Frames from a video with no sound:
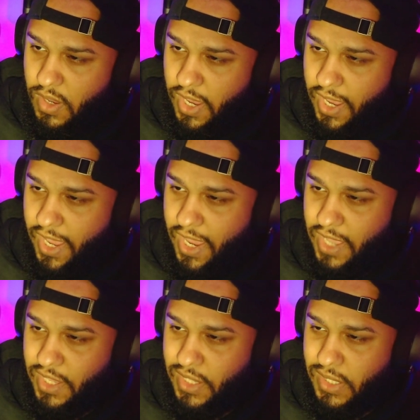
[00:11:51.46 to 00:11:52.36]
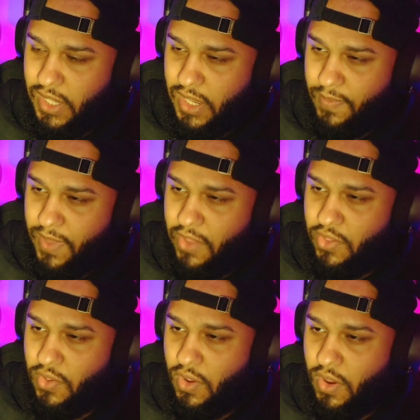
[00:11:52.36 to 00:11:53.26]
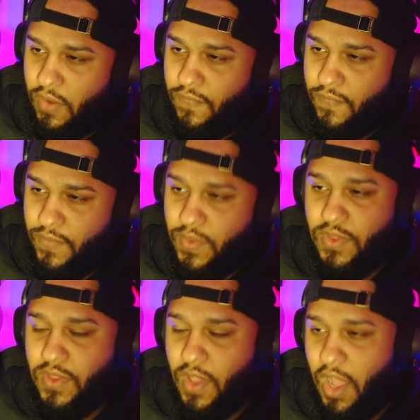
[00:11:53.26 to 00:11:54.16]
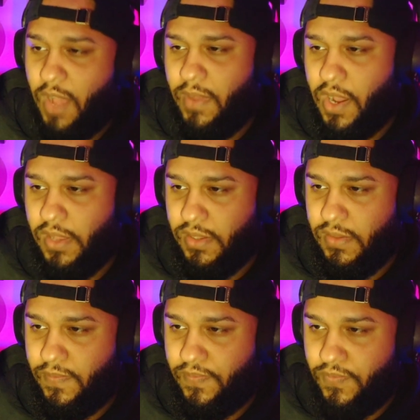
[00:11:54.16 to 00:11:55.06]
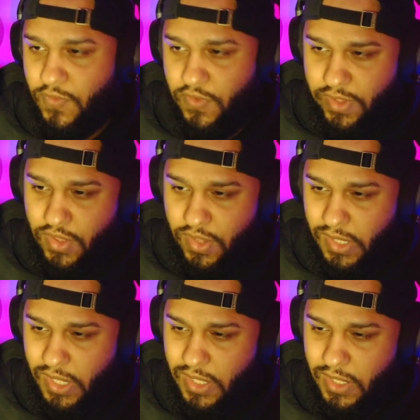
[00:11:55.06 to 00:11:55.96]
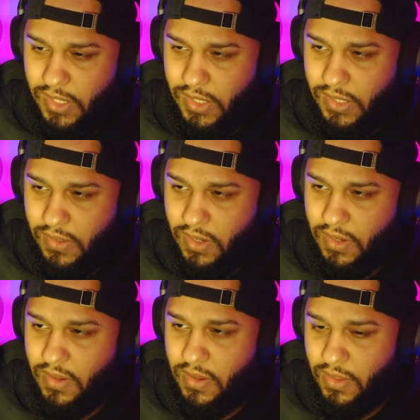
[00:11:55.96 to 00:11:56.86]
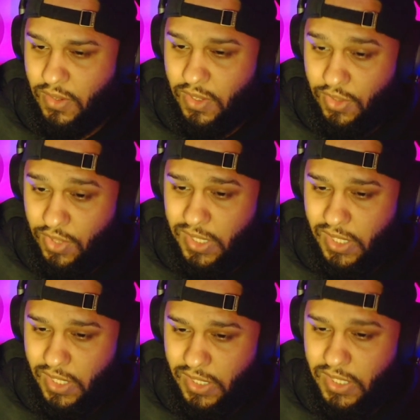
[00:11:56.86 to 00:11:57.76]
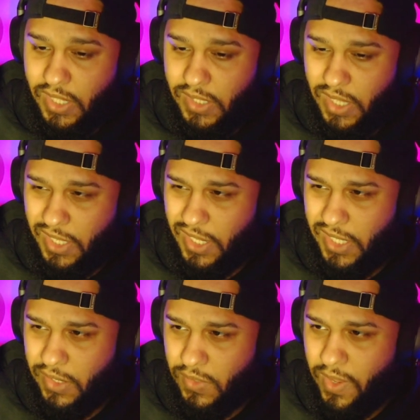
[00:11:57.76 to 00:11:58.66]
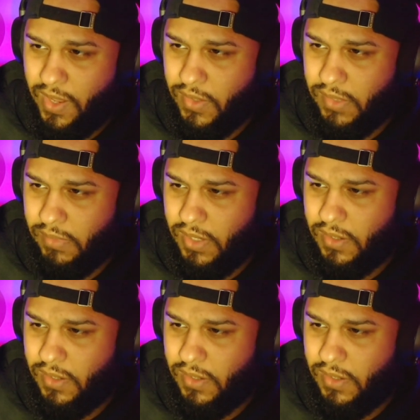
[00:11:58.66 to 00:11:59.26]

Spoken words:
And it's a picture of Tom Holland dressed just like this, right? Looking just like this. It says, I think his hair is wet or something.